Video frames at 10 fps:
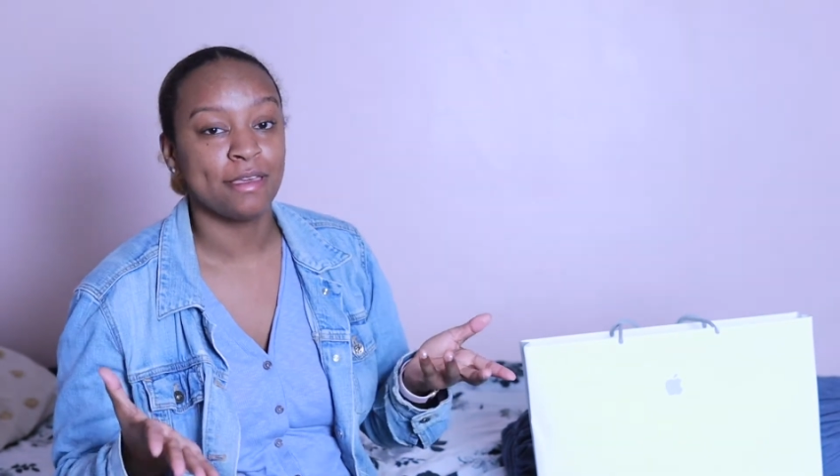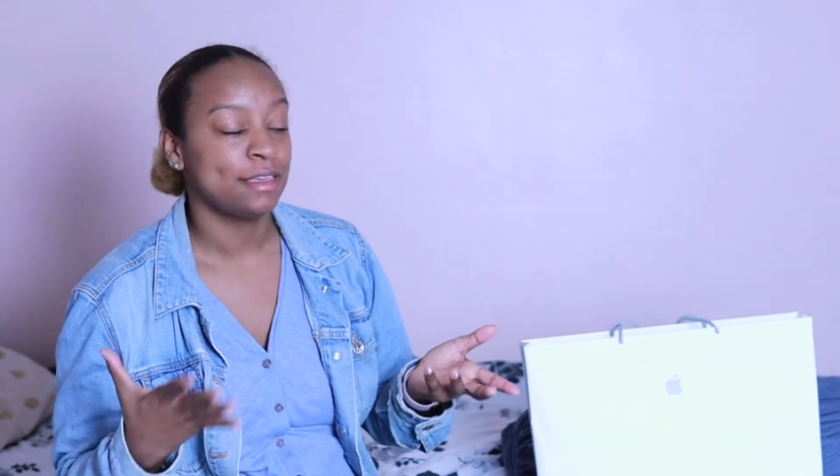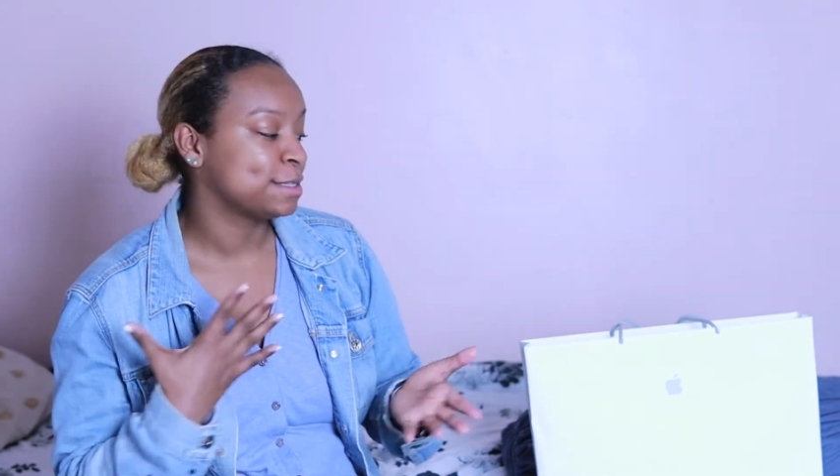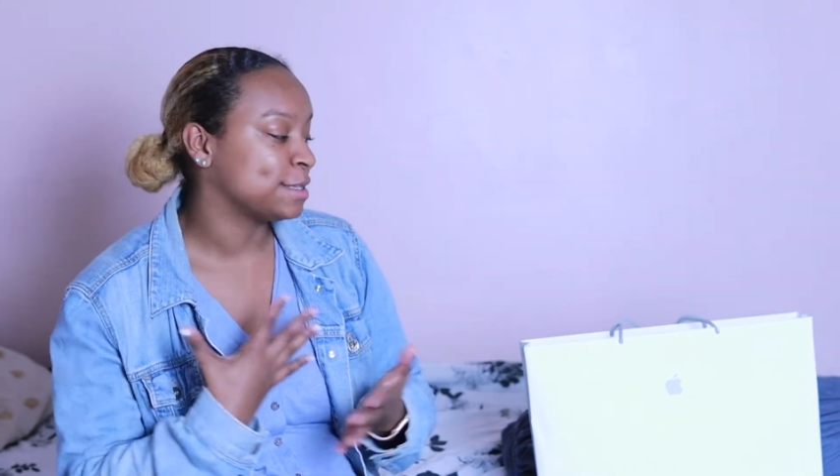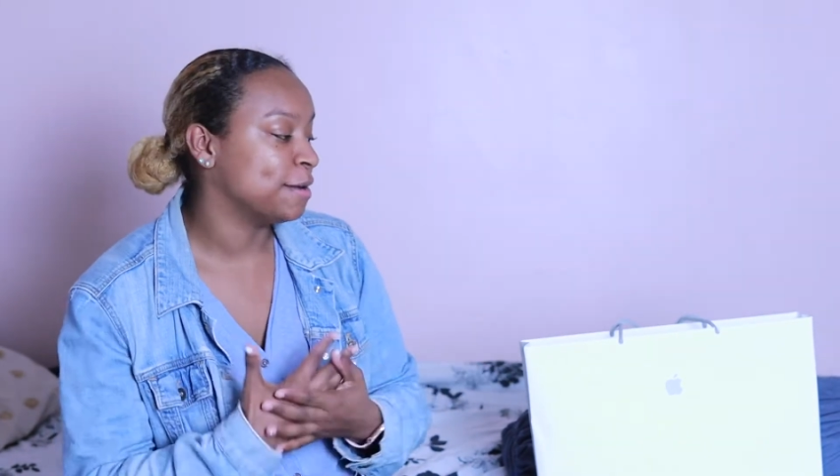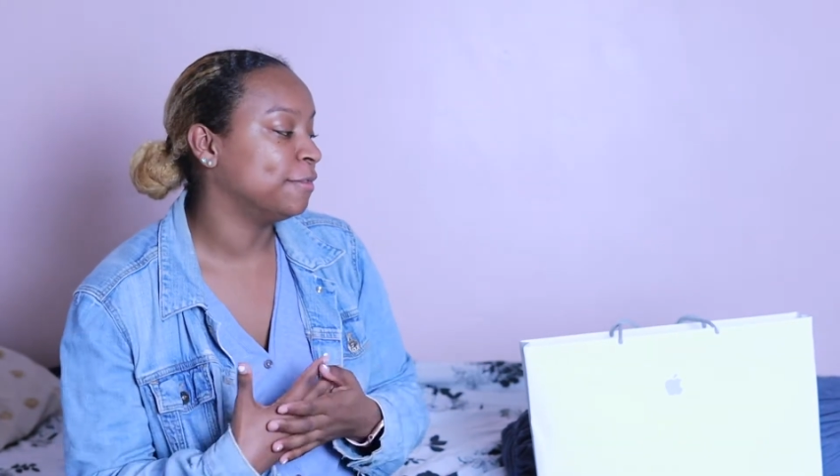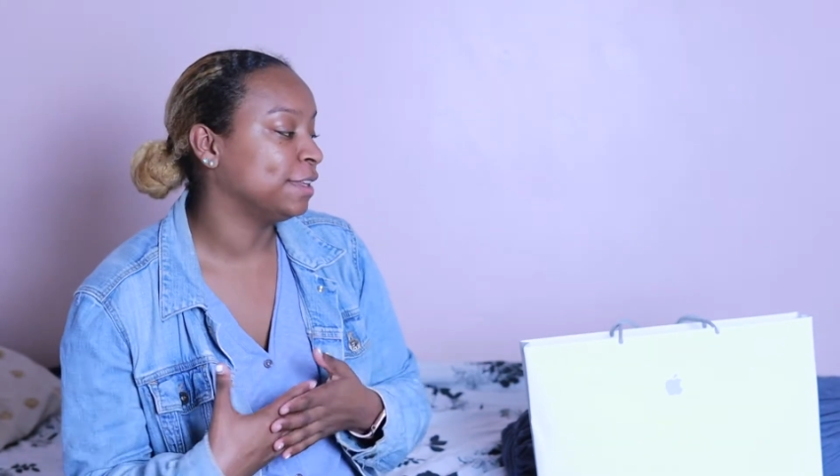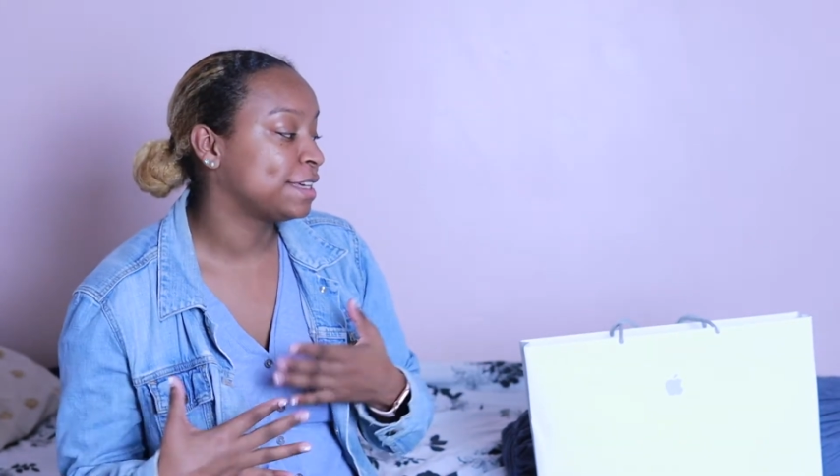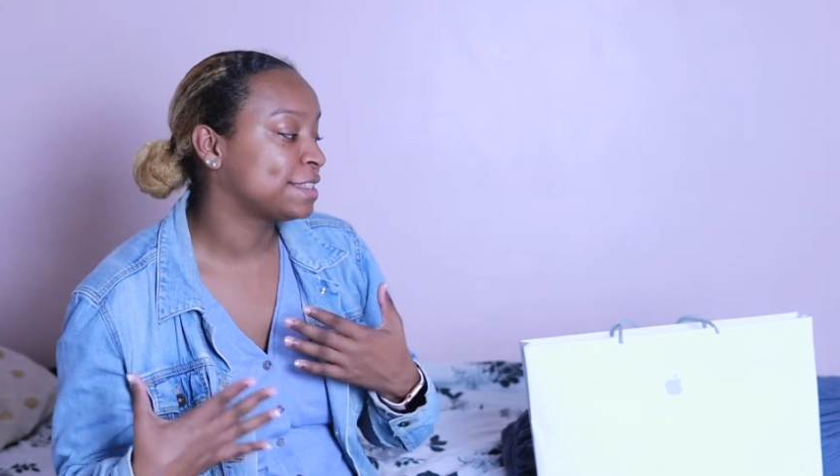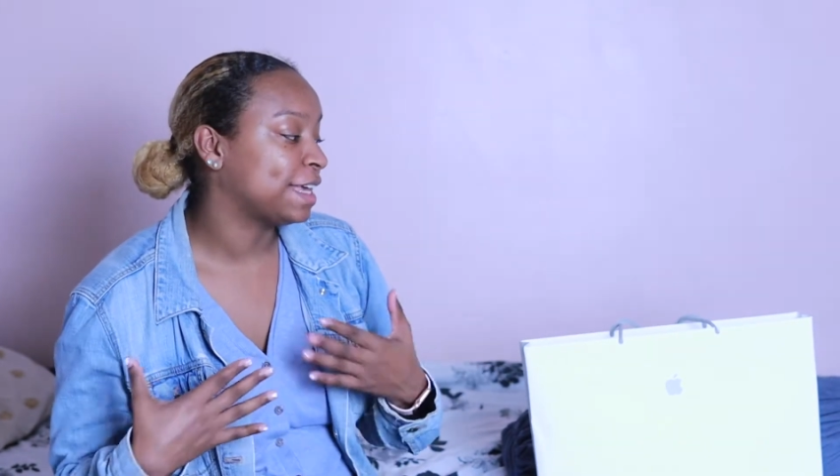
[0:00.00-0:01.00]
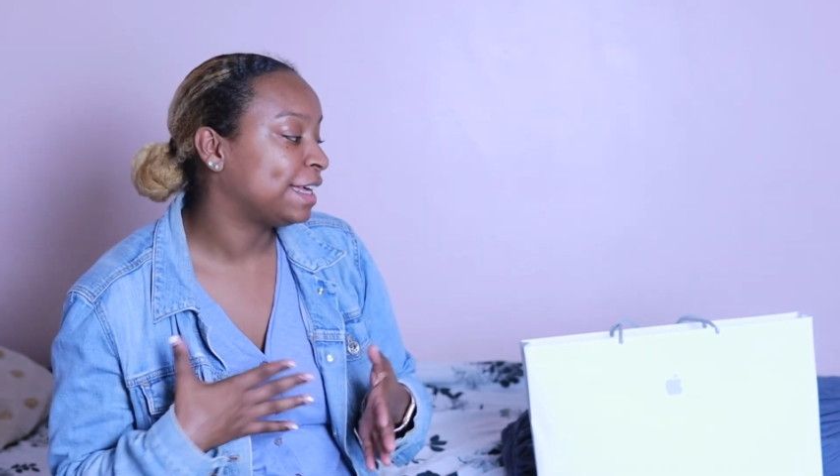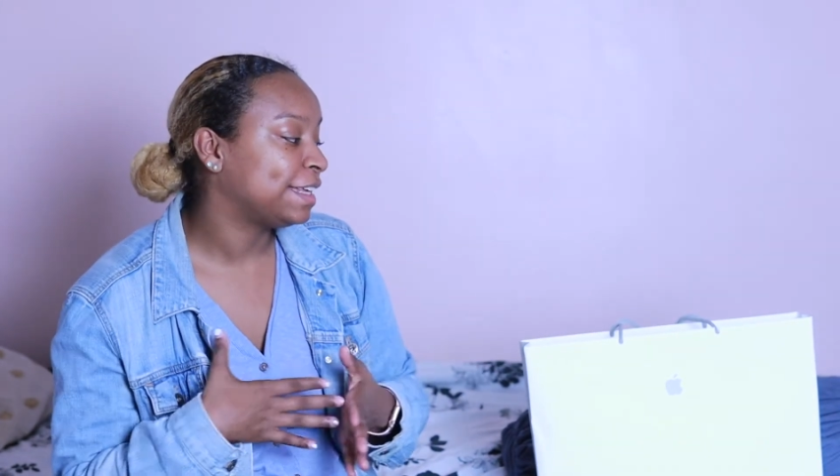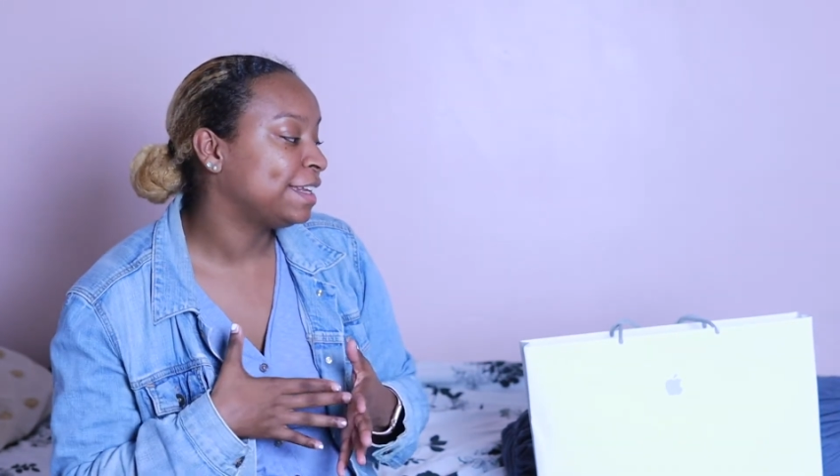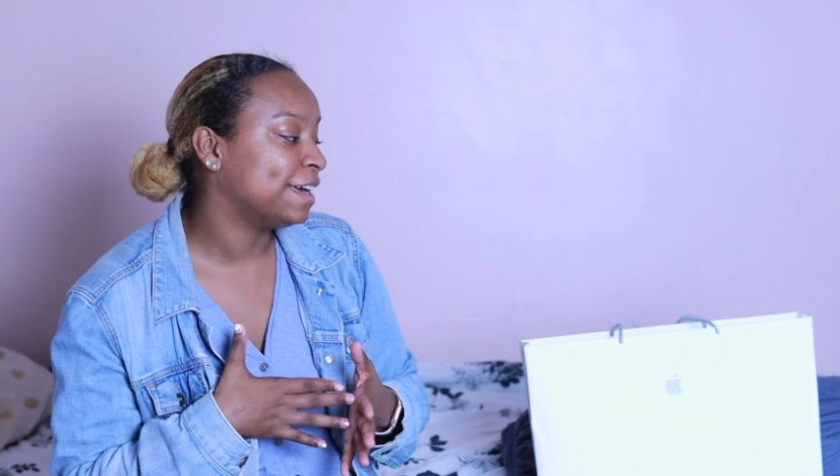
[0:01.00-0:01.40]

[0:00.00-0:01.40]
So I'm really excited.